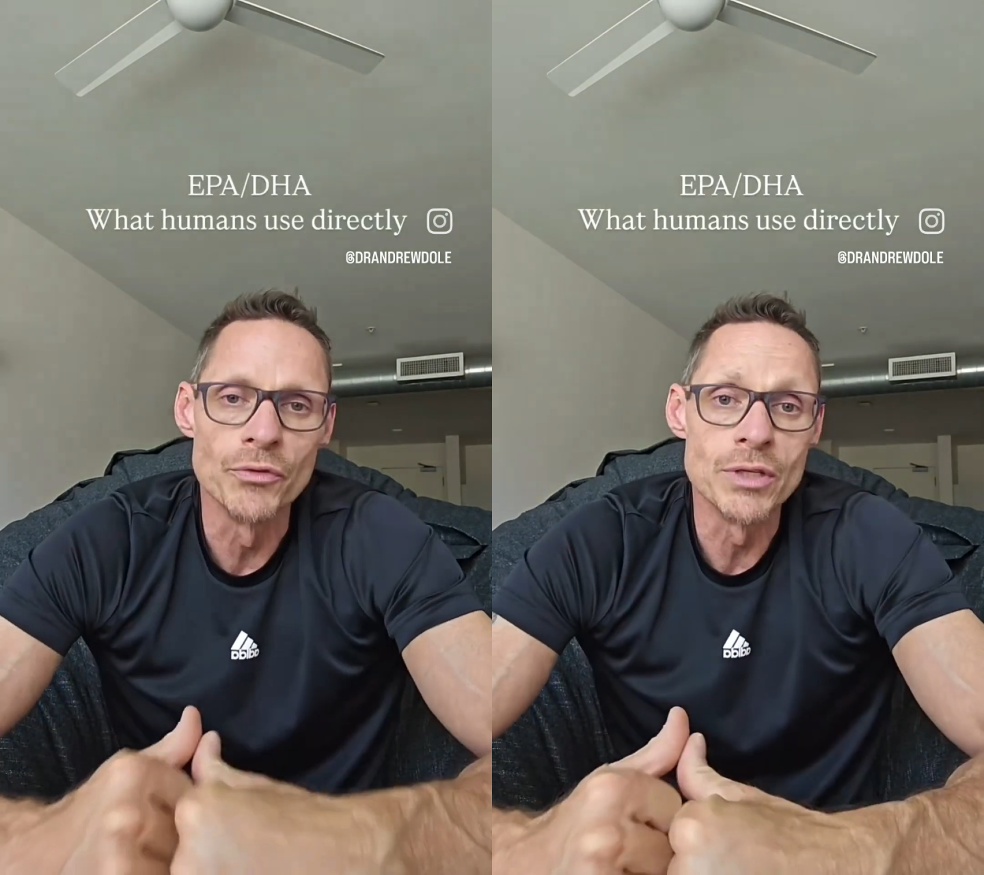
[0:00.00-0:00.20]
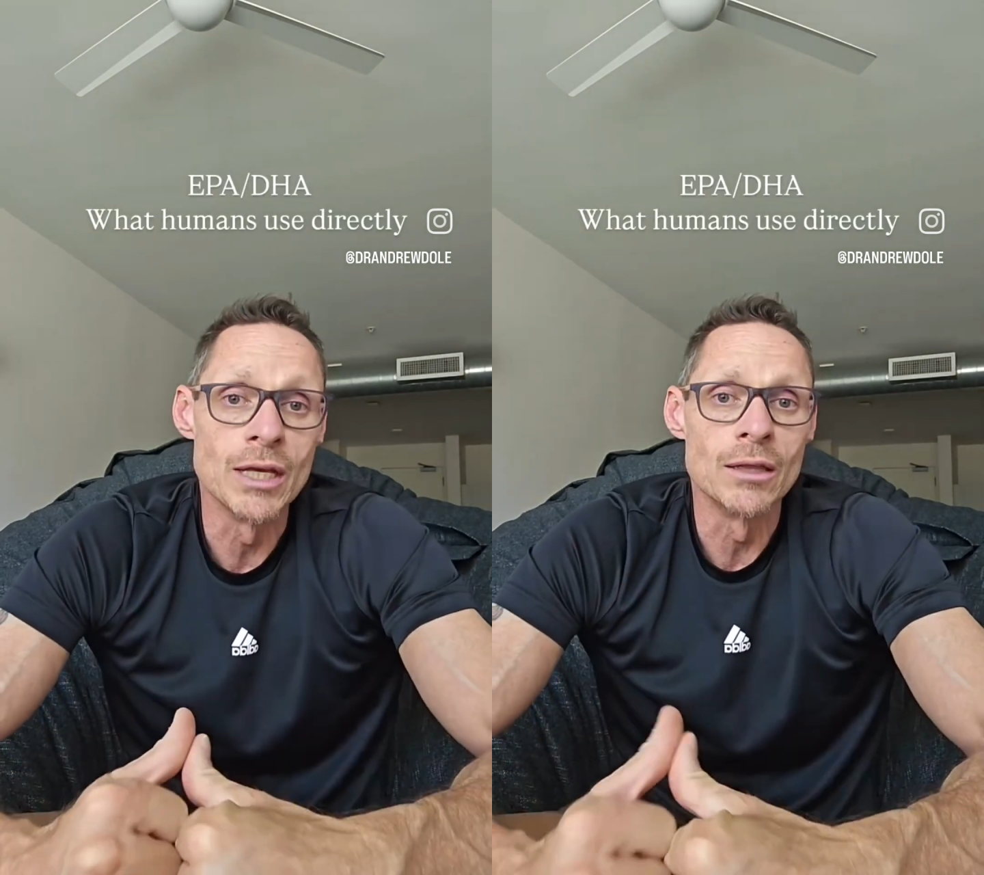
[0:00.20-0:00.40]

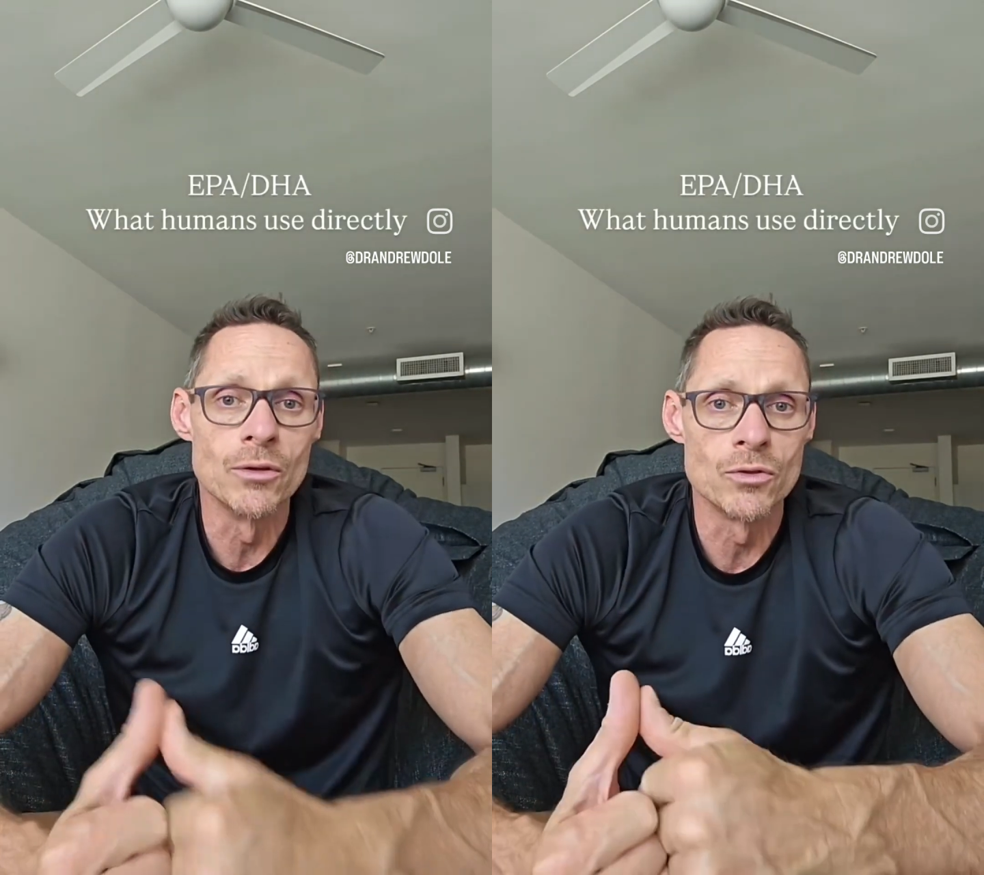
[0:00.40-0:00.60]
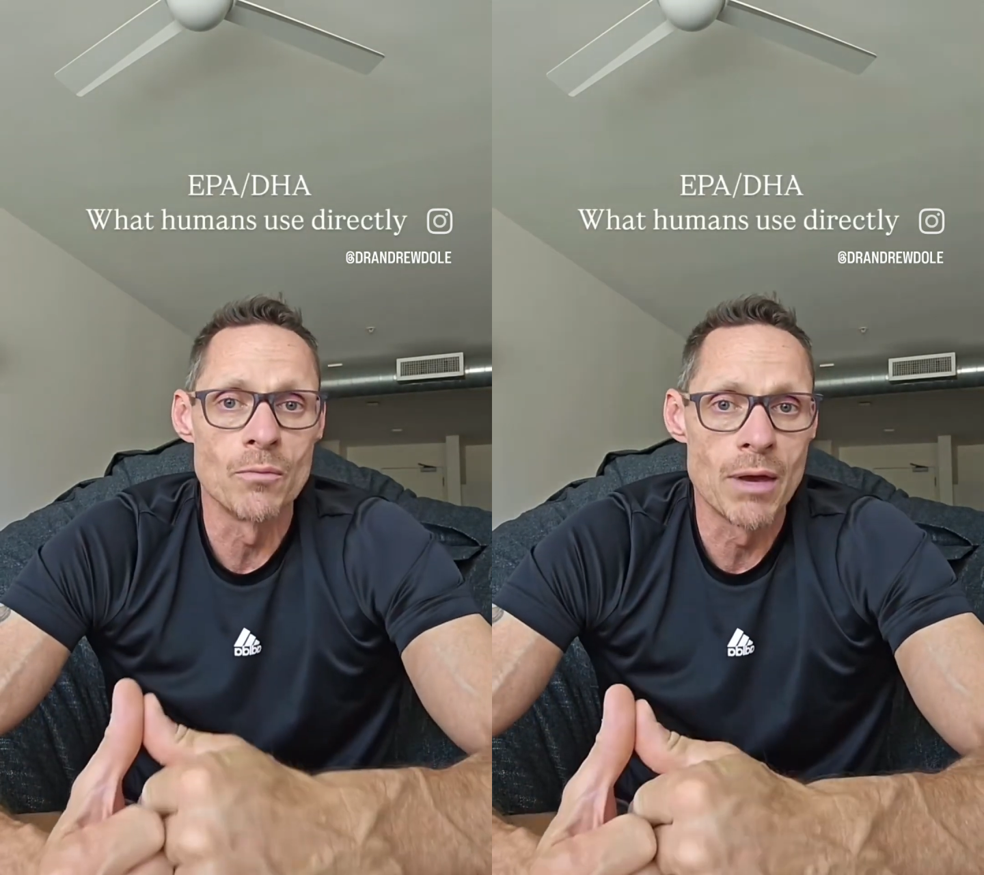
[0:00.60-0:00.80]
to get
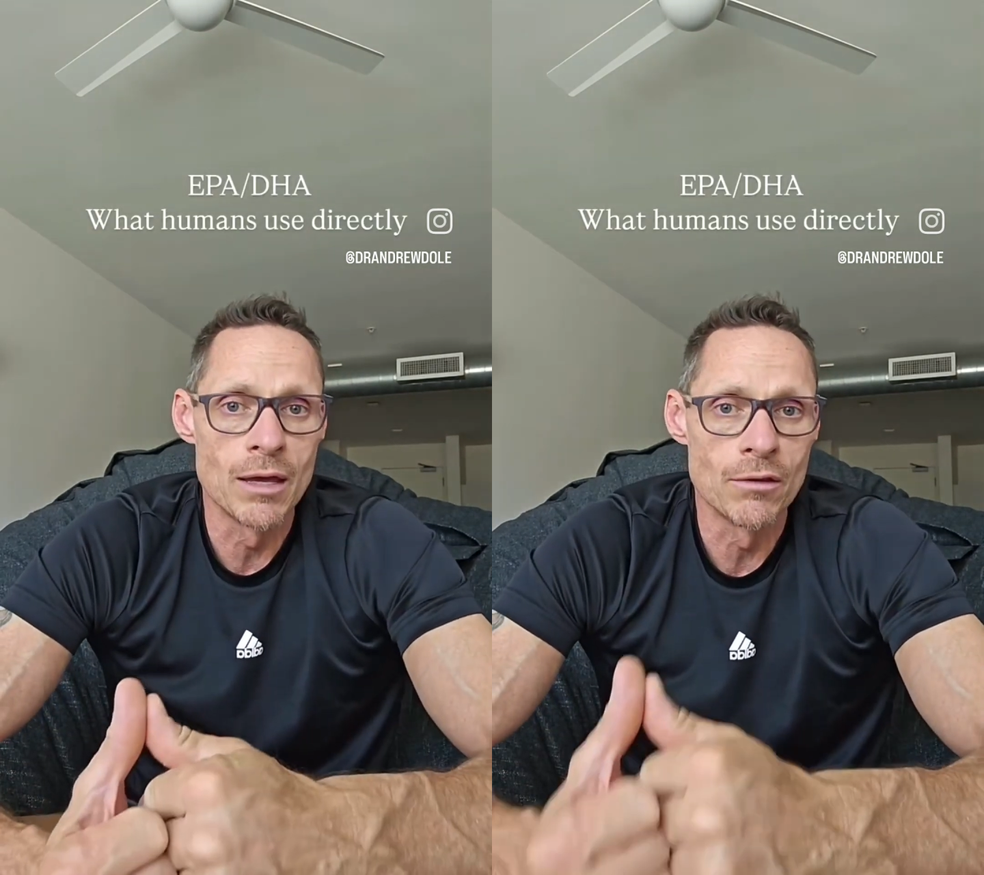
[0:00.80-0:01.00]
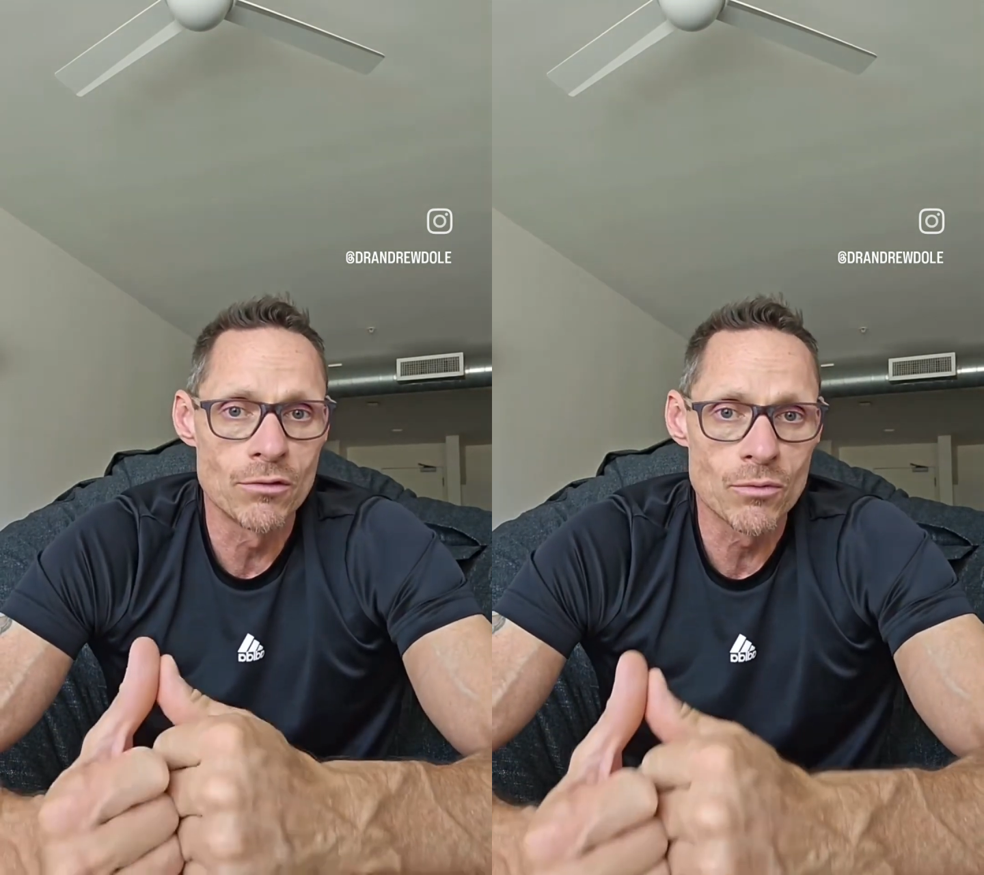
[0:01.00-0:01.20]
those
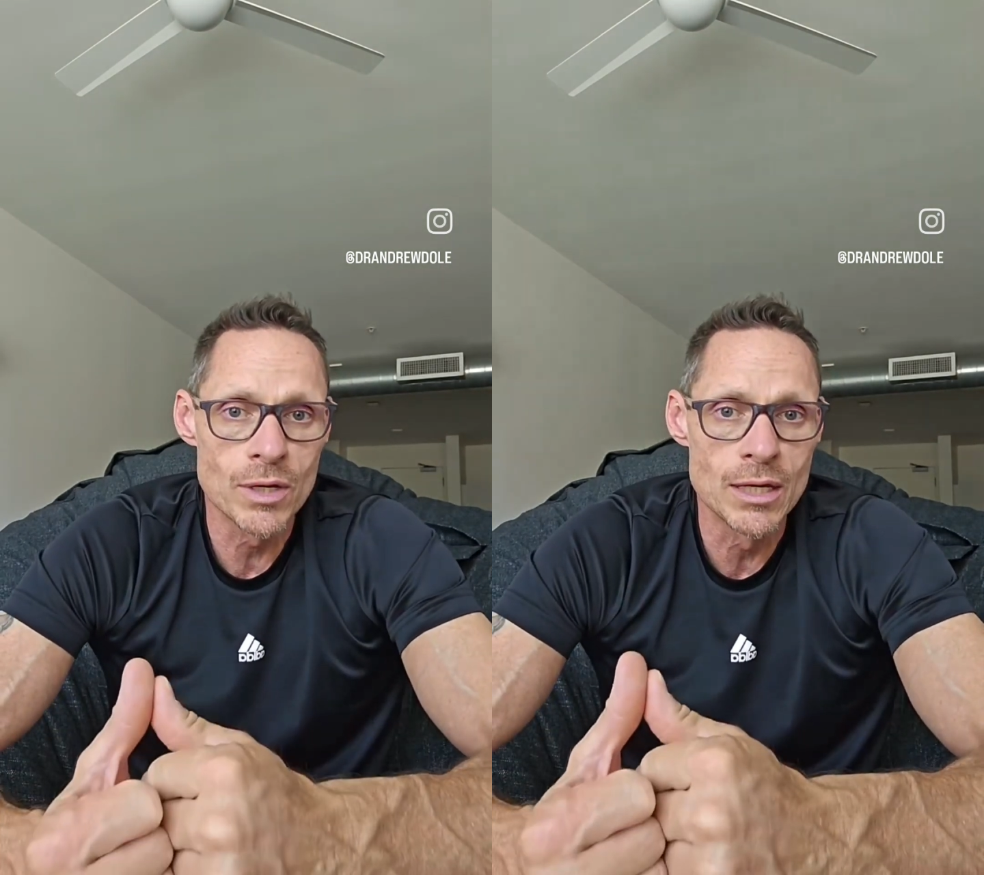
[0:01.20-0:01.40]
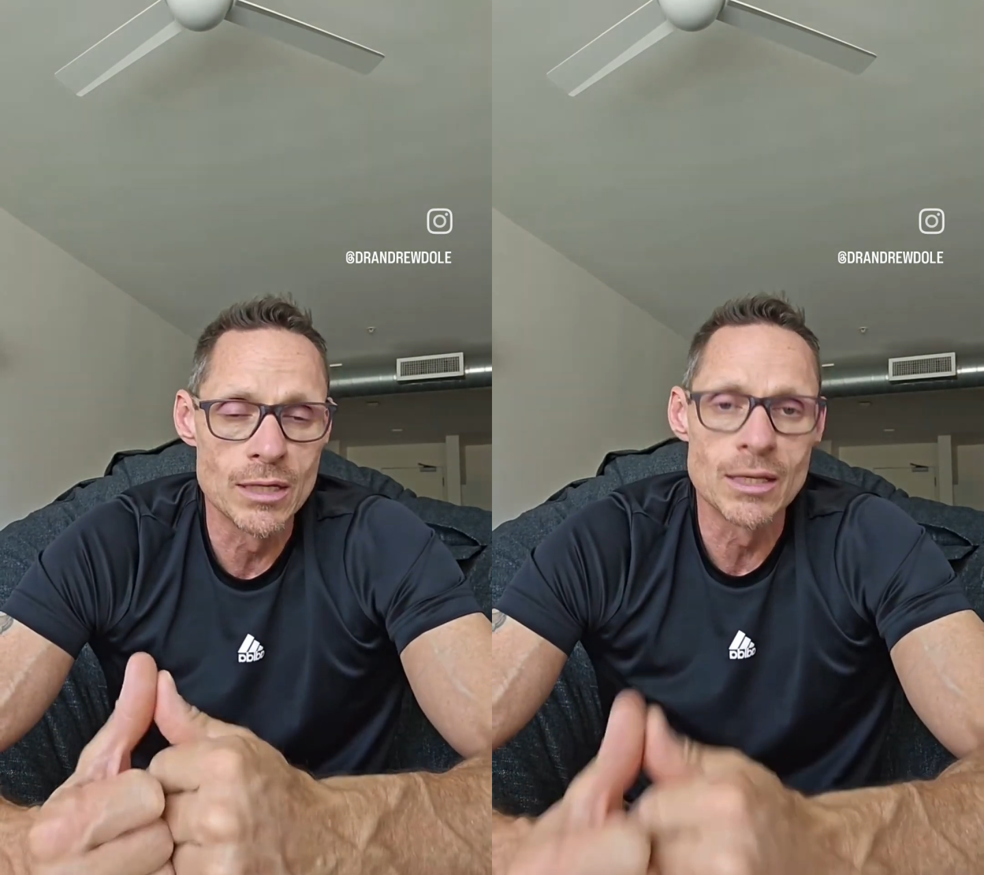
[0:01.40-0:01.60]

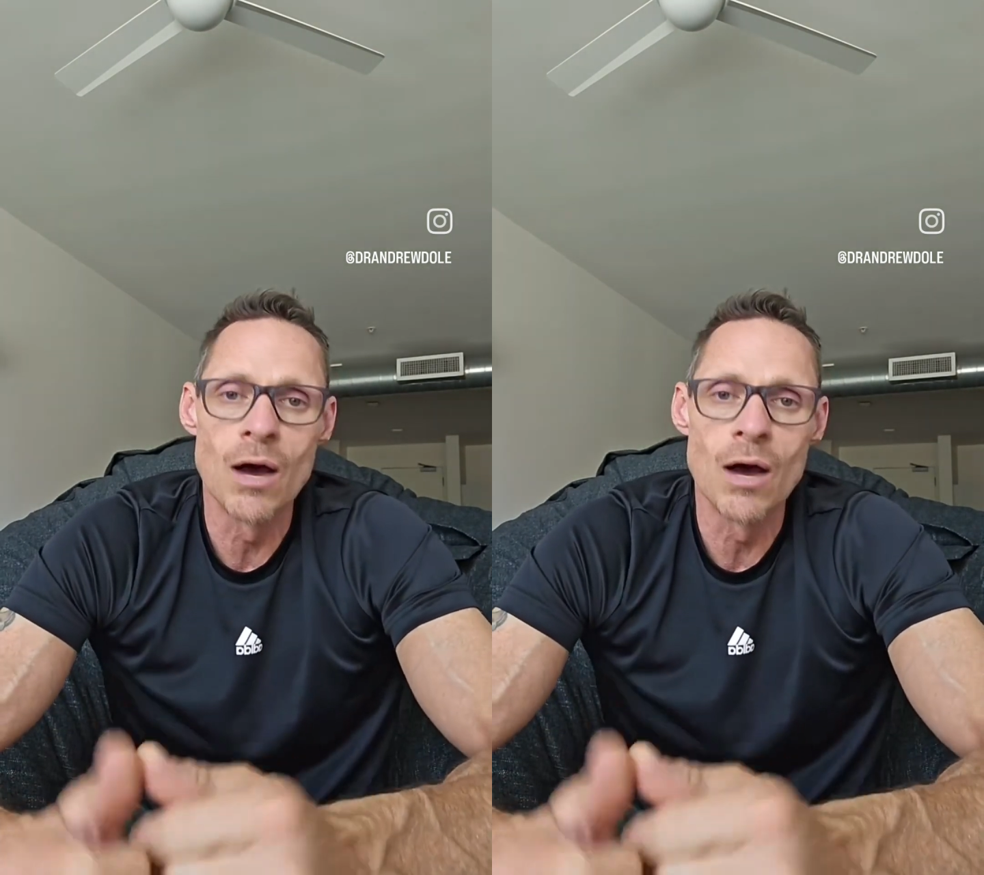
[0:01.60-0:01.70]
omega-3s